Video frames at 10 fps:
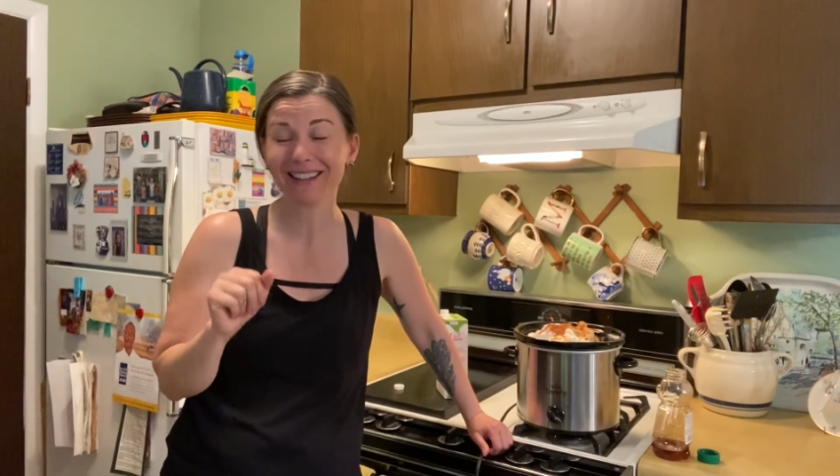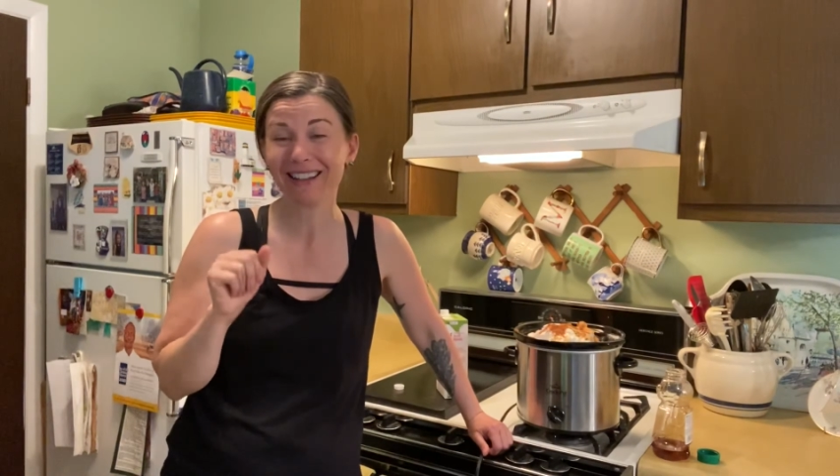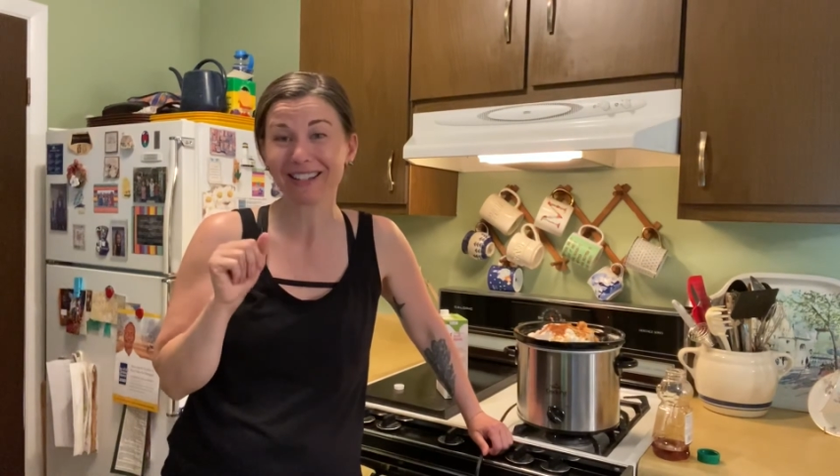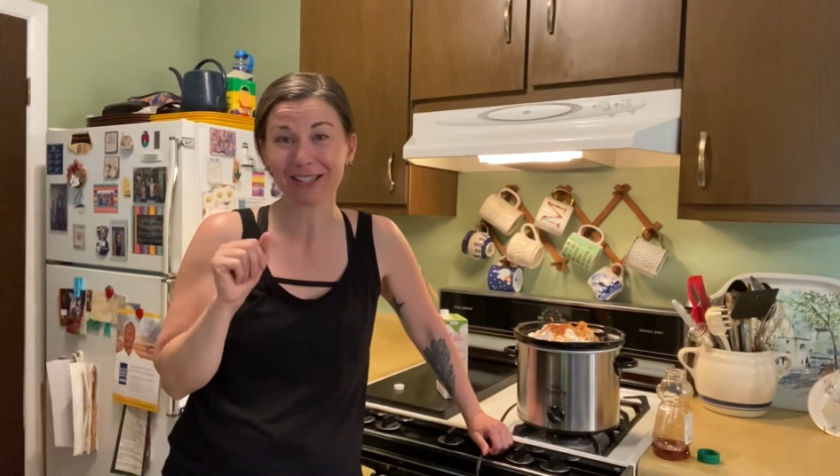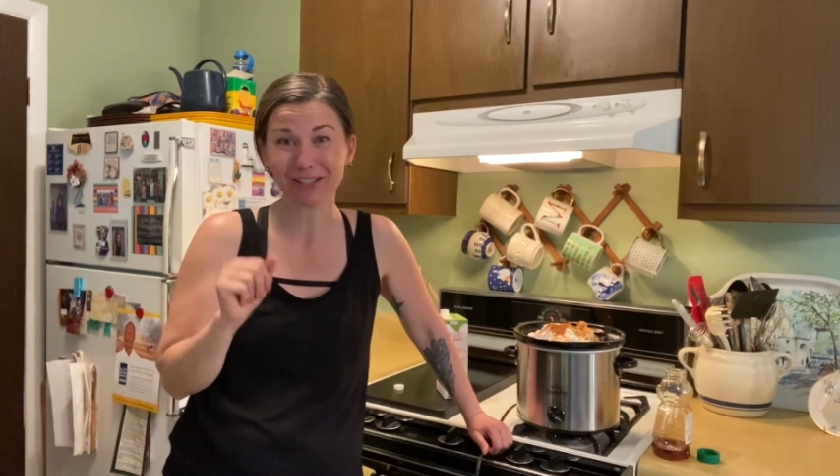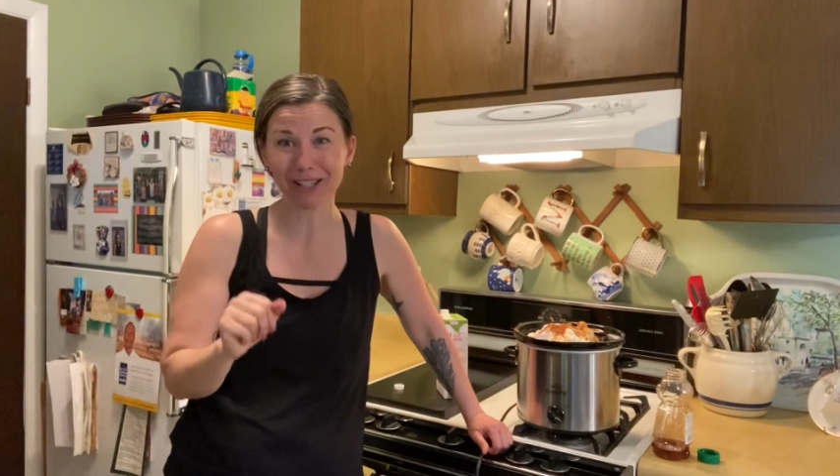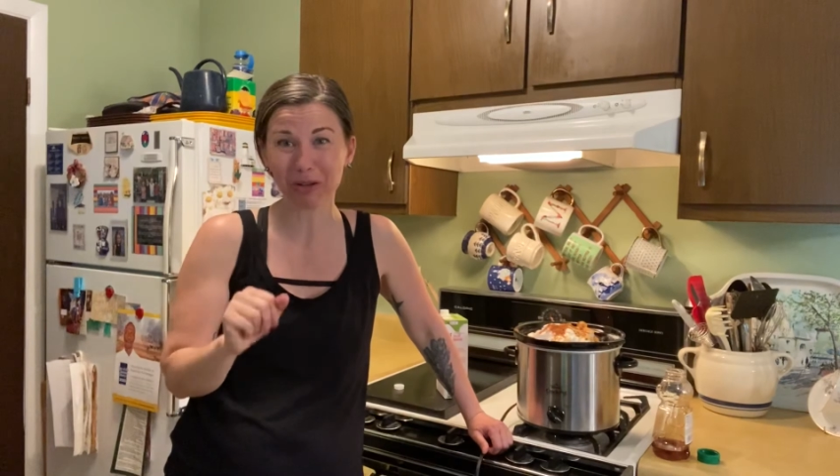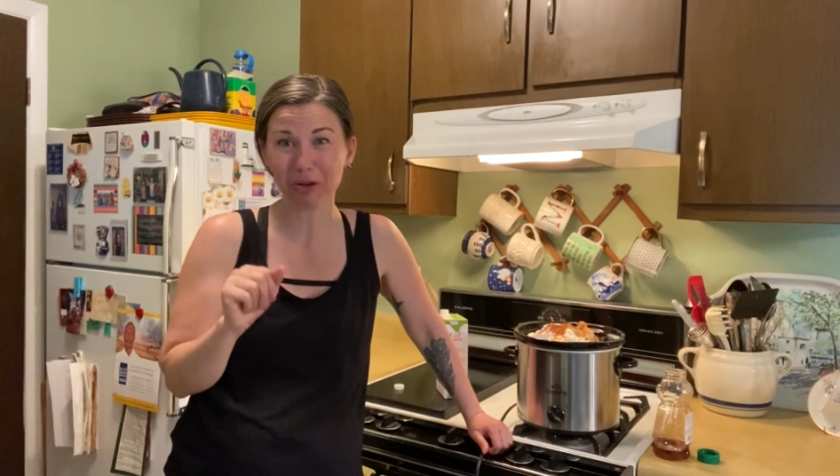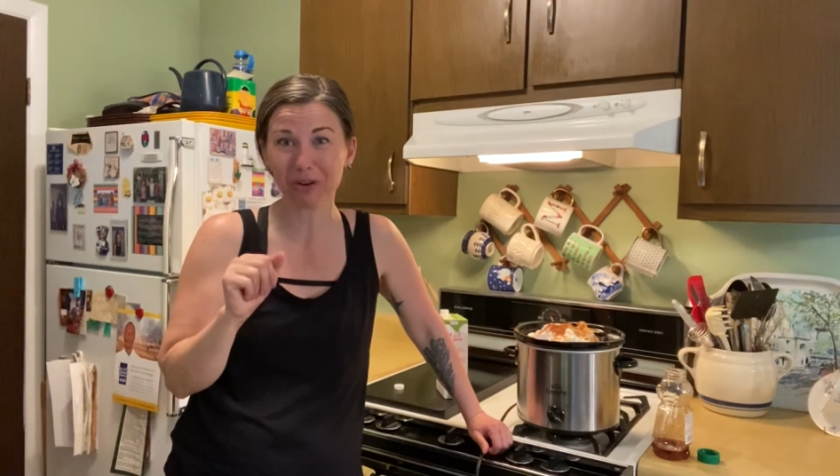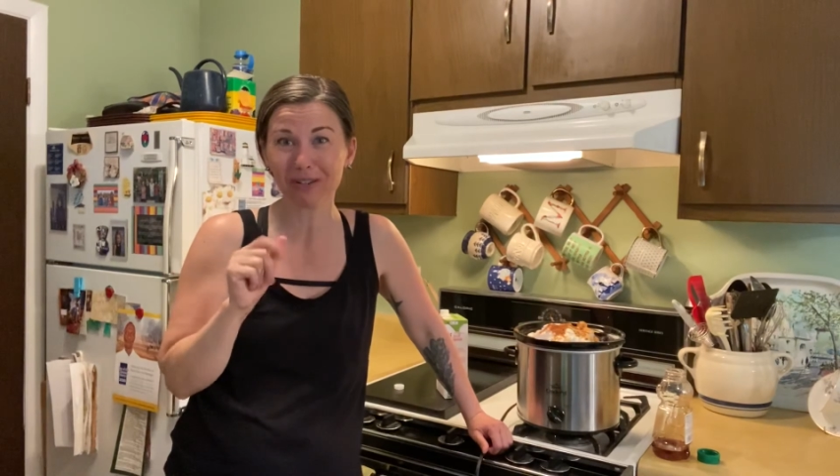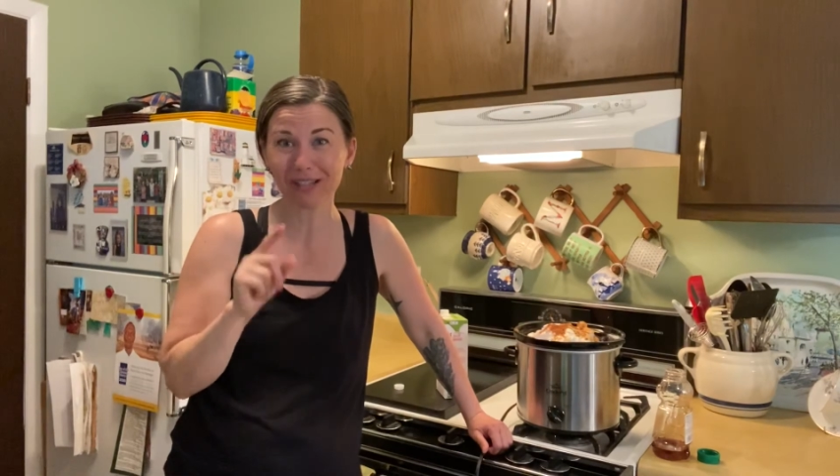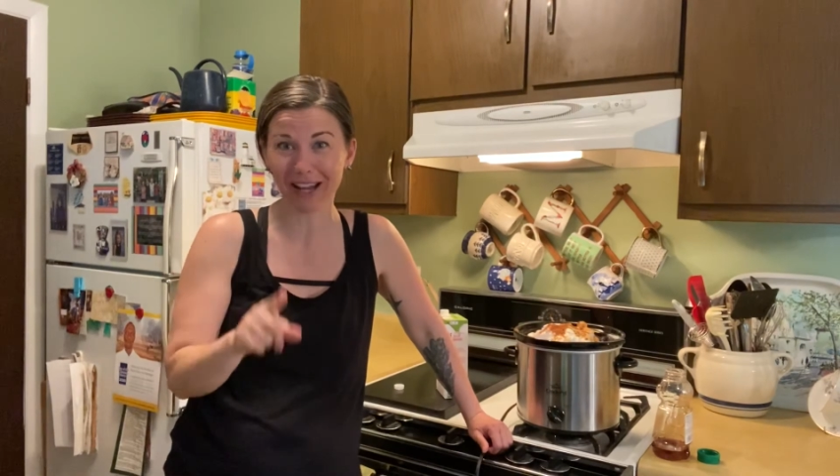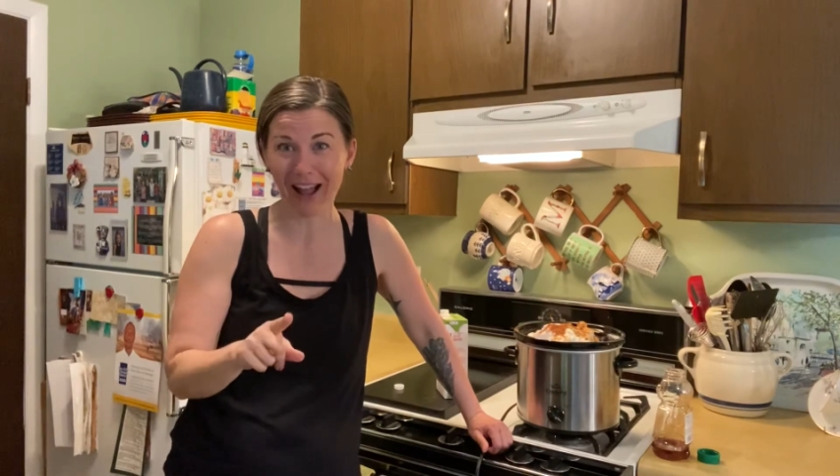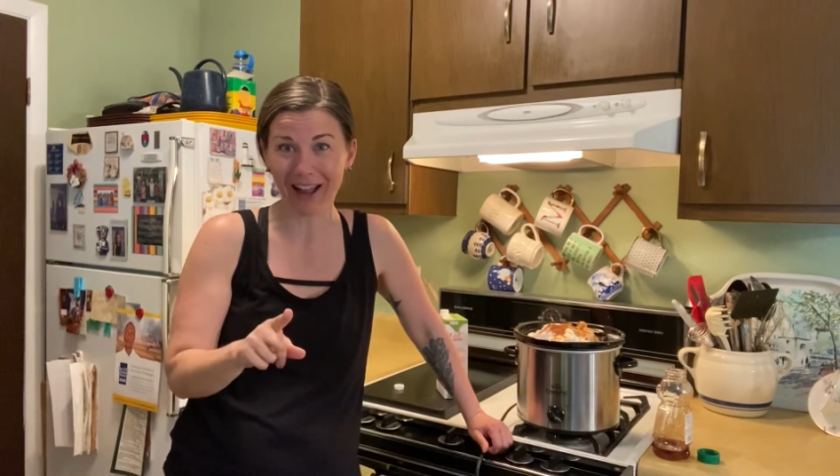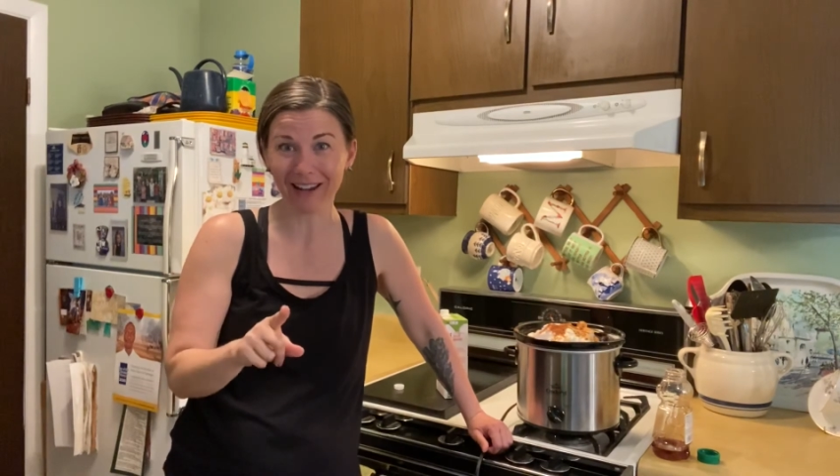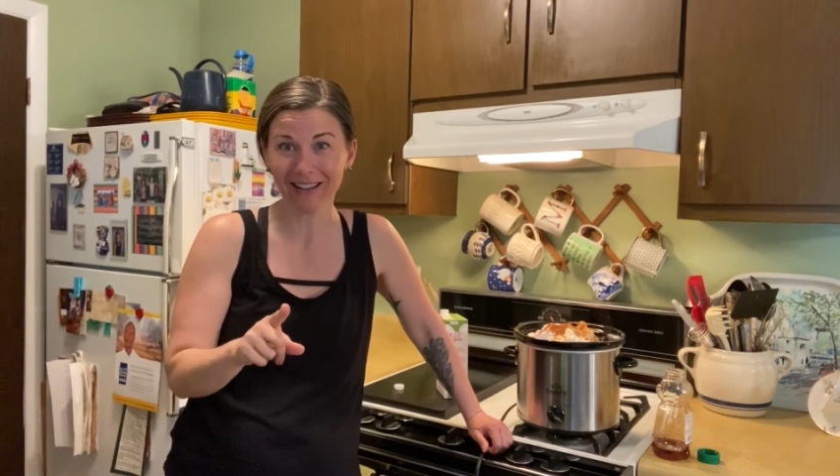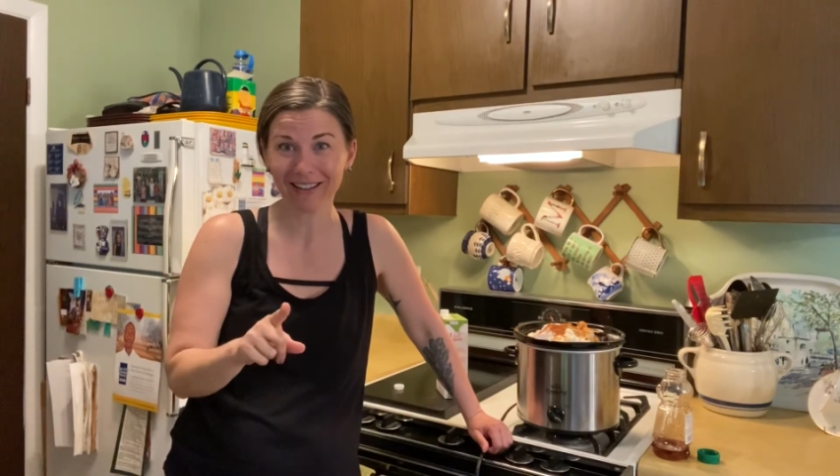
is a single girl's guide